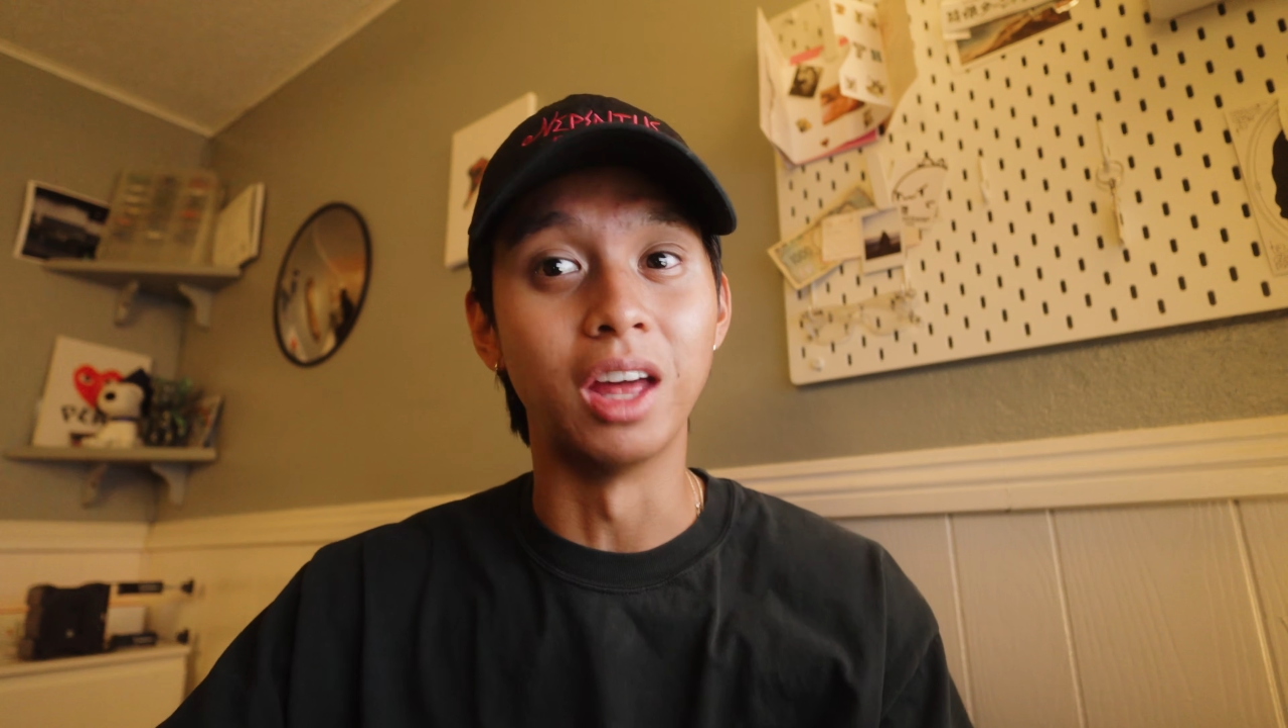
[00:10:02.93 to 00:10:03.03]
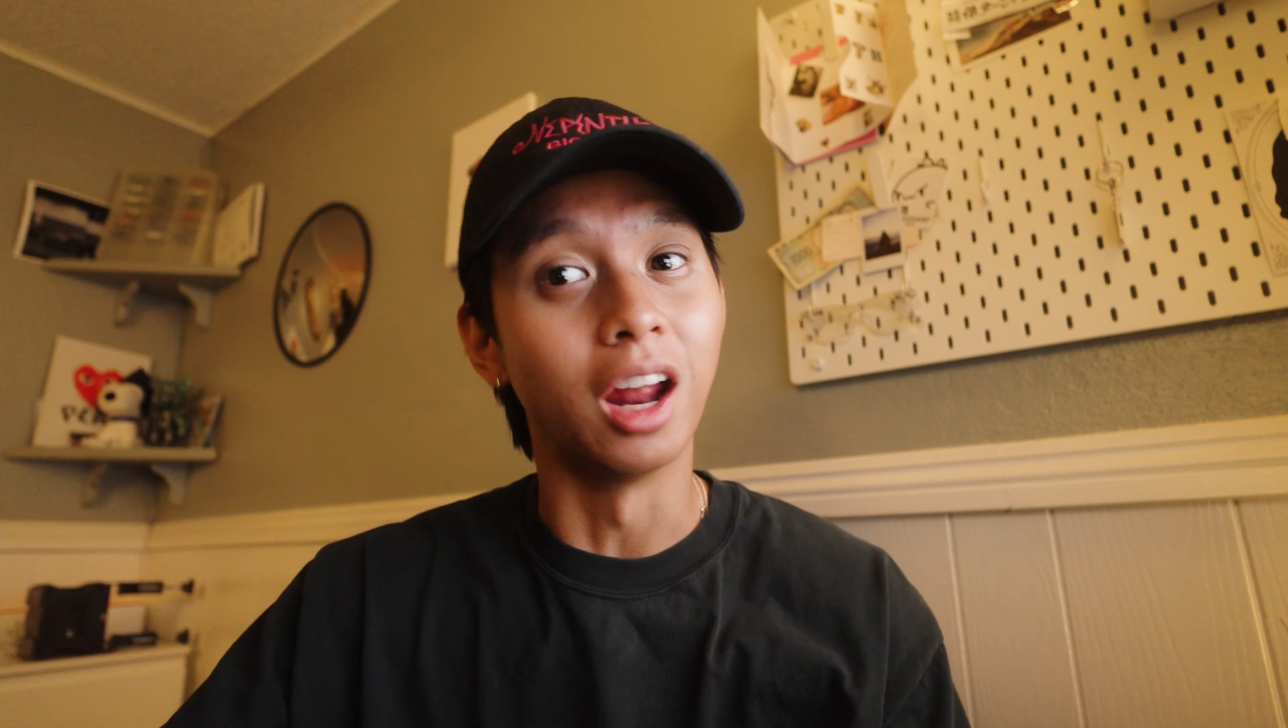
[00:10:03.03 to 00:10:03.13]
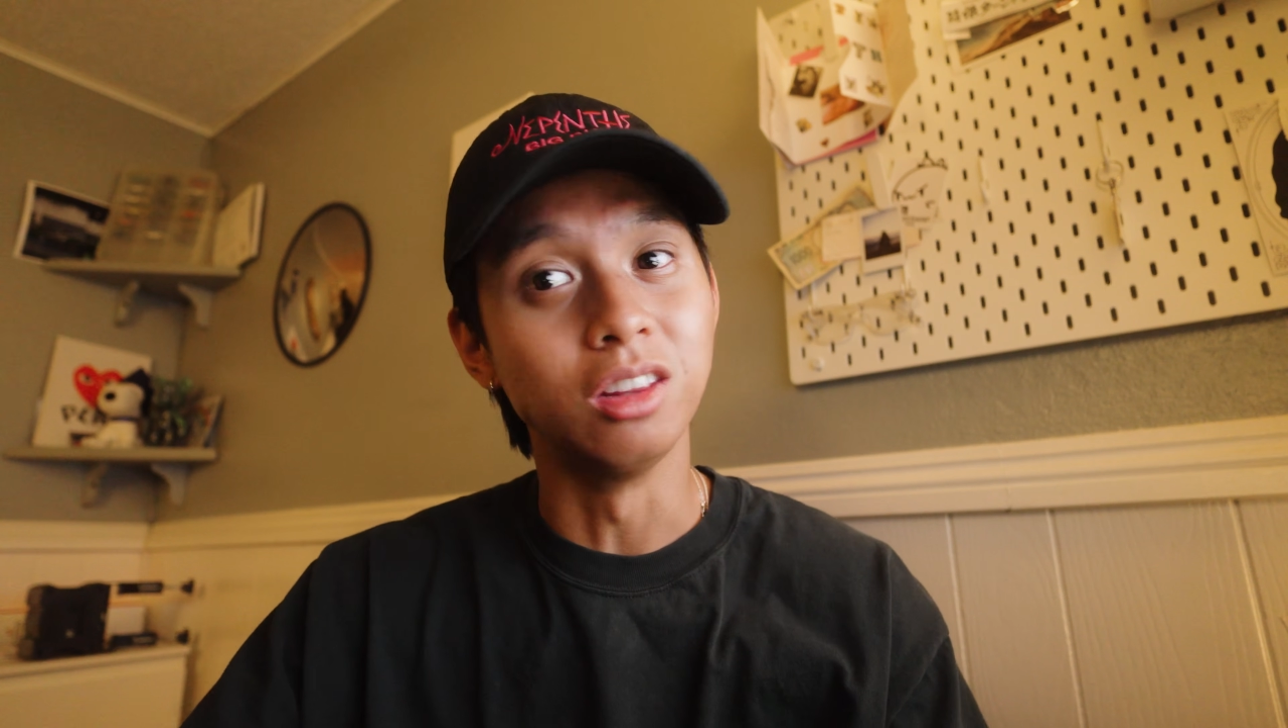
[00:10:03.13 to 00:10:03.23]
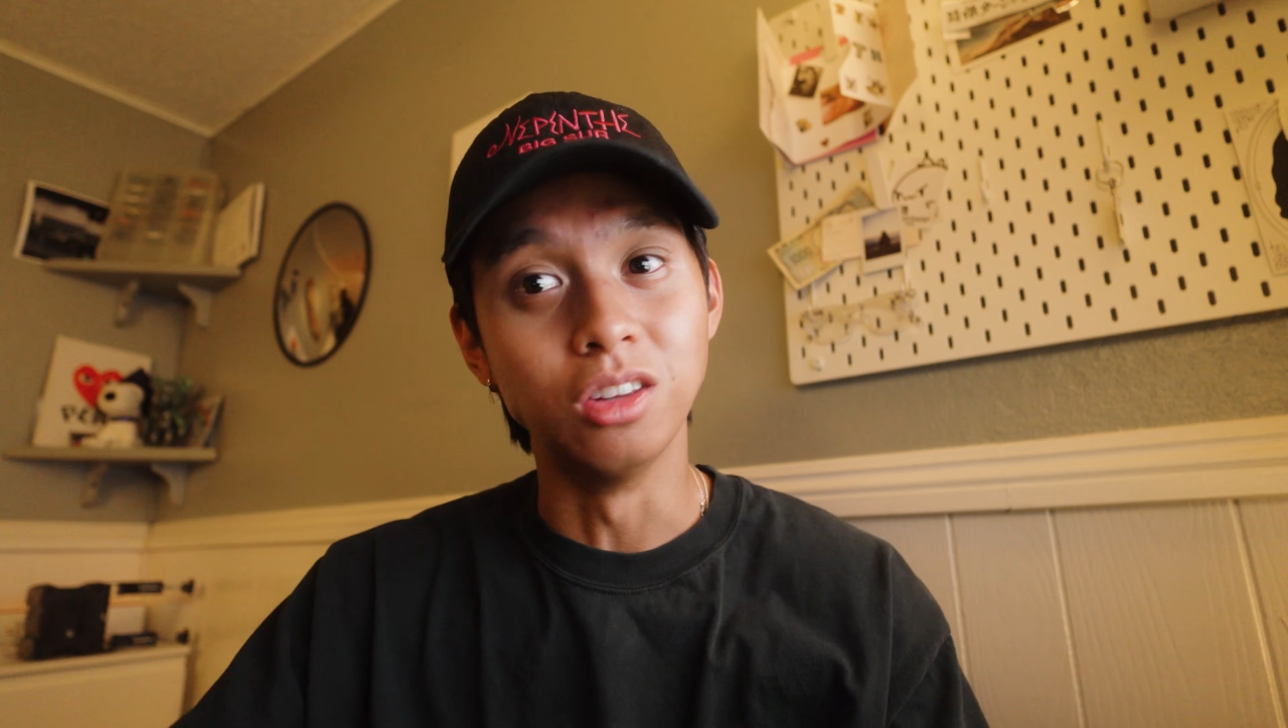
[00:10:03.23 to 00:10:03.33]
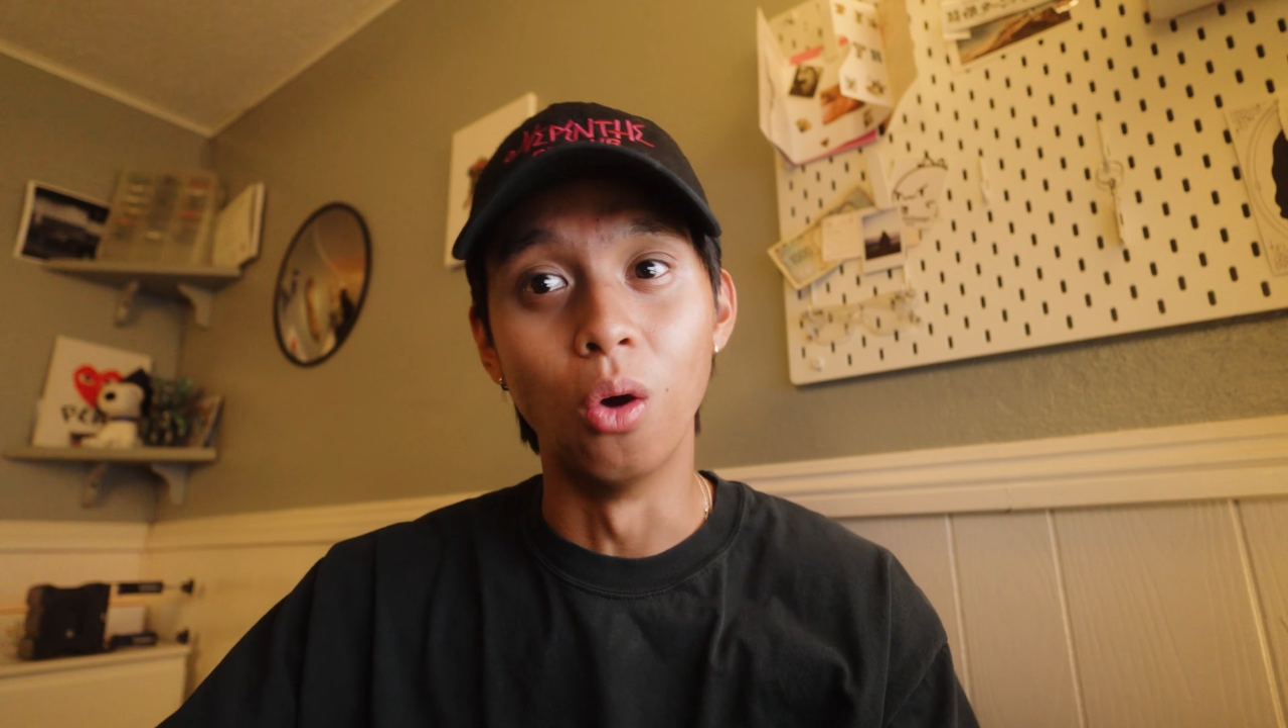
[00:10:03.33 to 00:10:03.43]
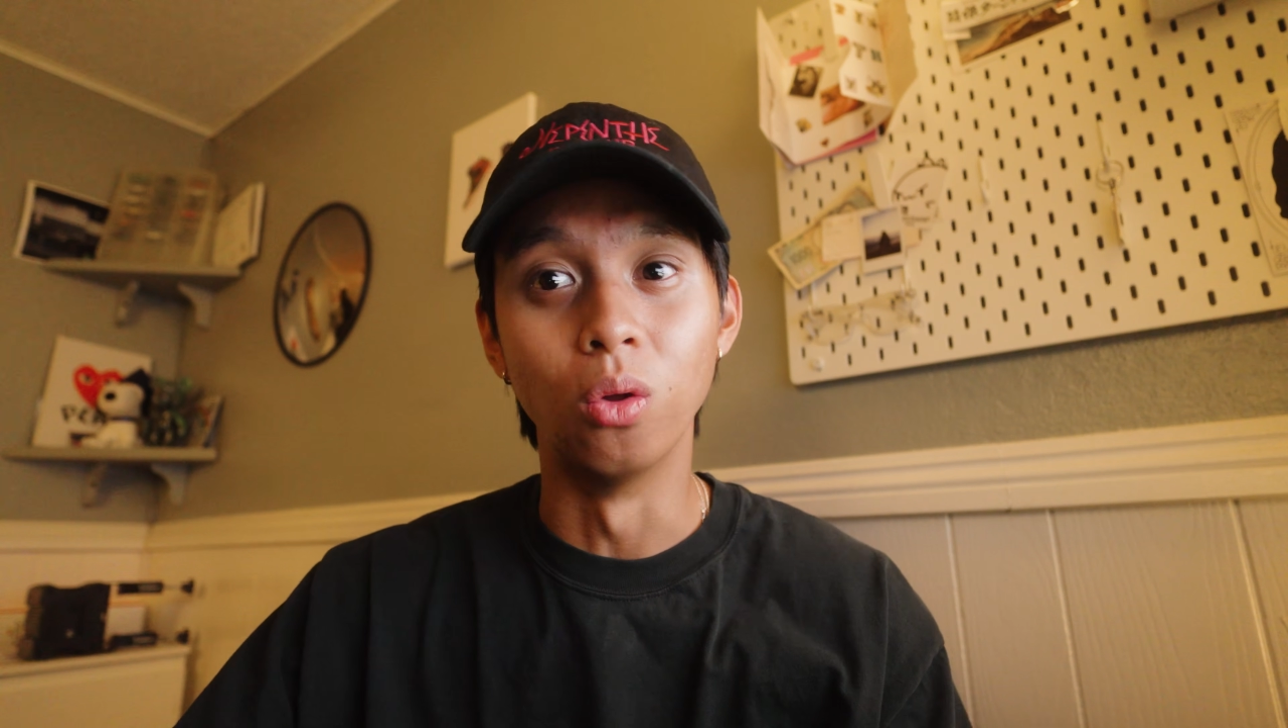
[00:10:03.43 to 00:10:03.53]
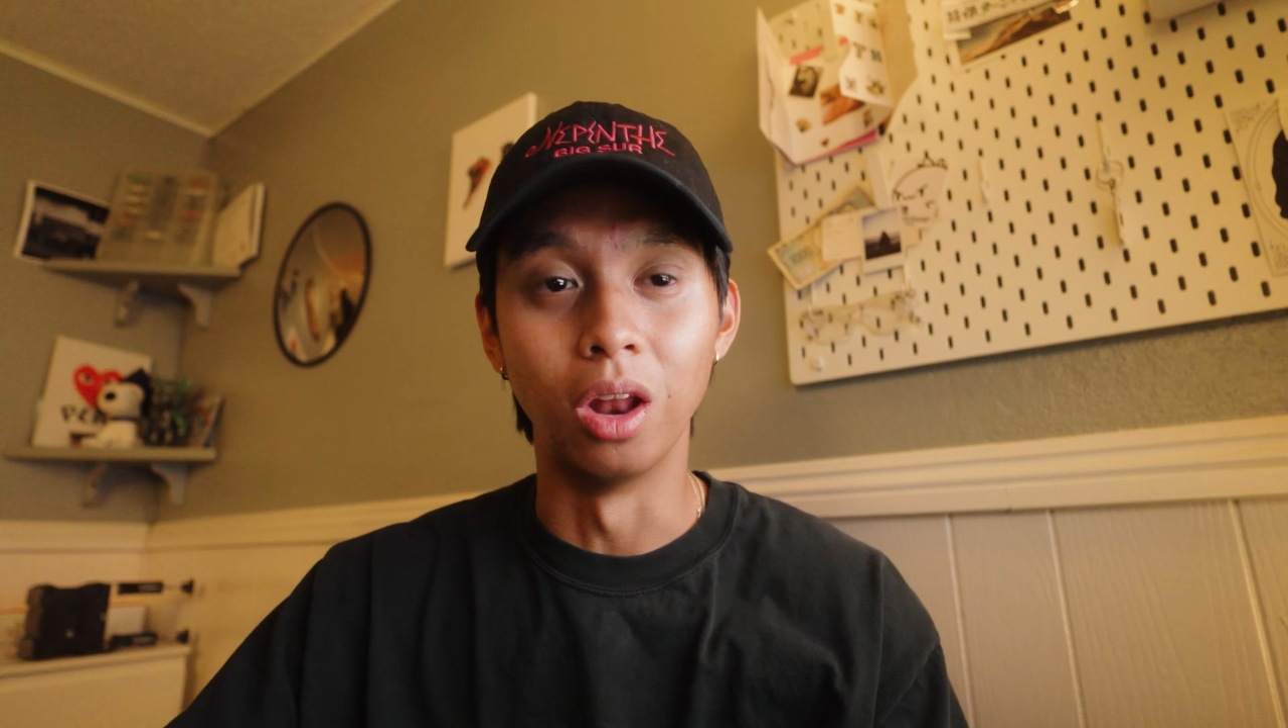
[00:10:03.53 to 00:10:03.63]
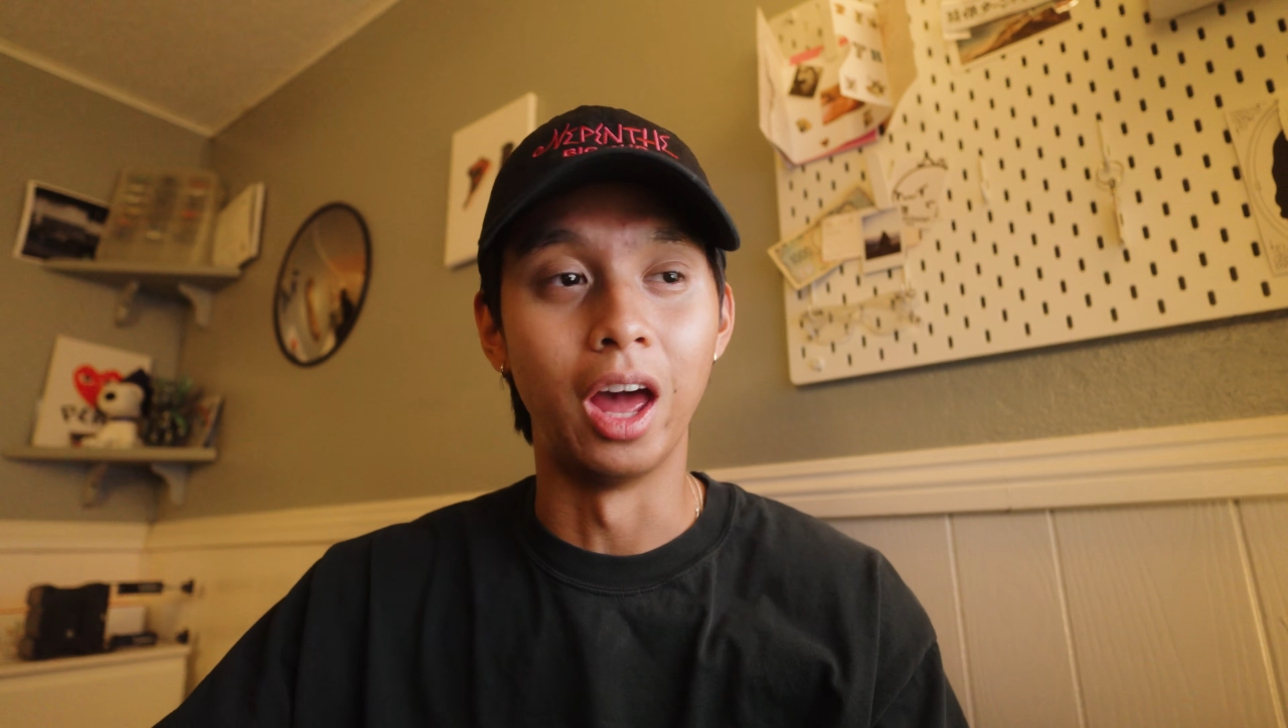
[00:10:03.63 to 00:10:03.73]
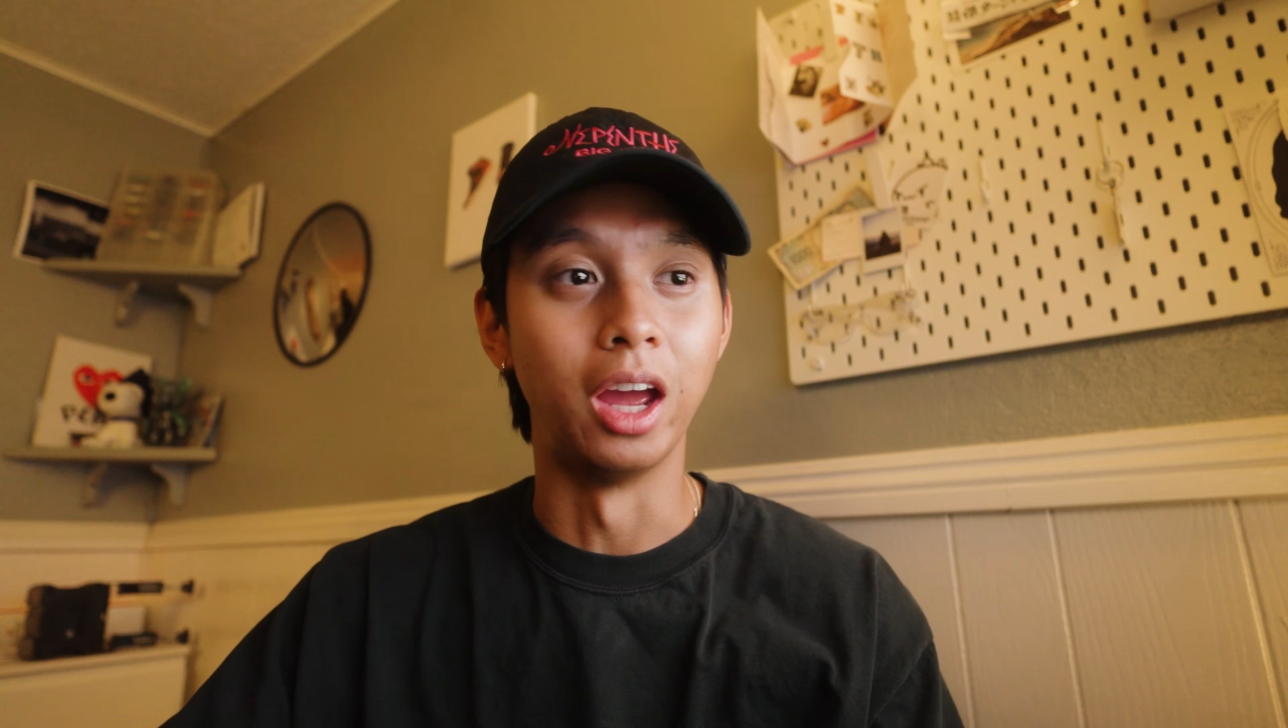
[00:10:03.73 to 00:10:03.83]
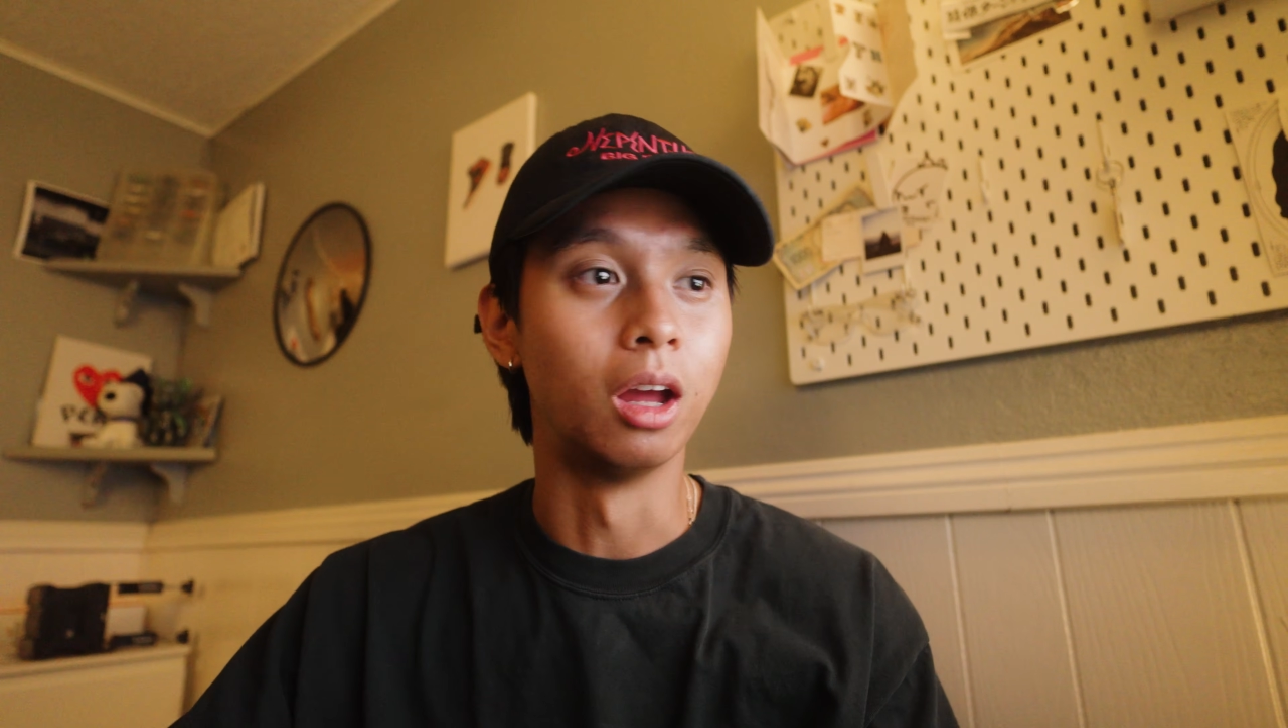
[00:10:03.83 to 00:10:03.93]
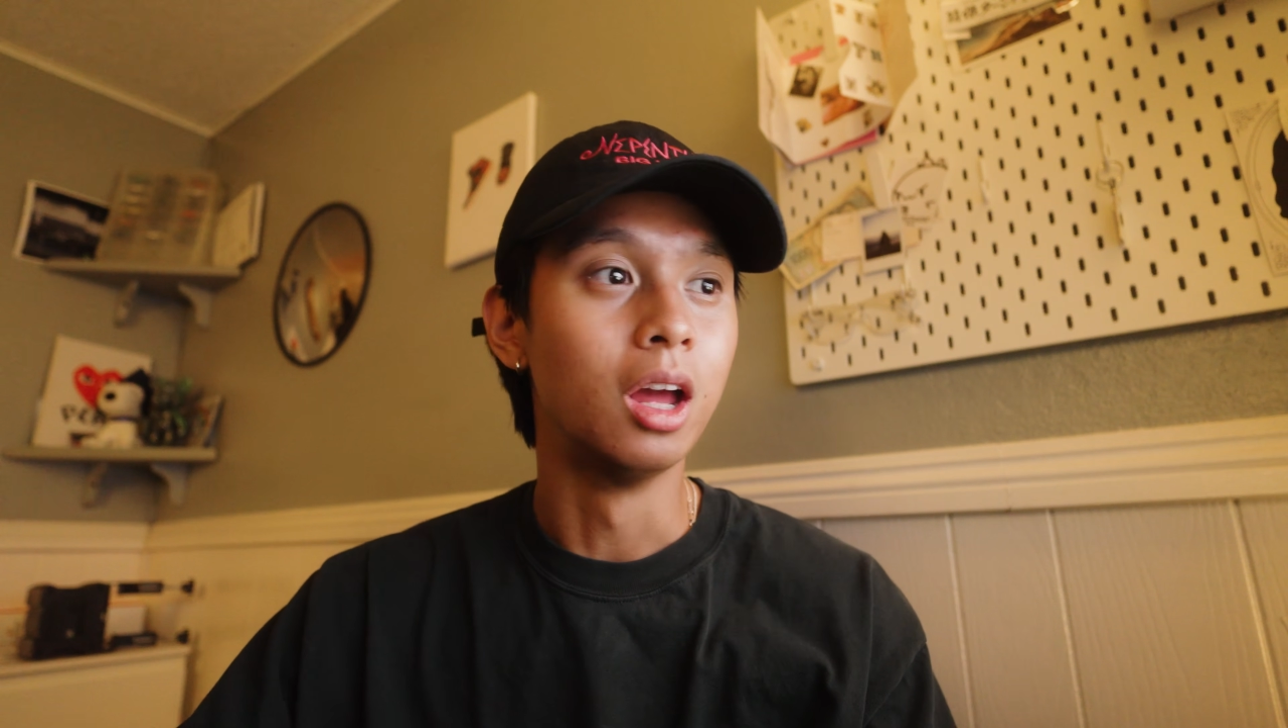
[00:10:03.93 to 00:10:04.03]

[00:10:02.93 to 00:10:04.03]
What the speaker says: I don't like.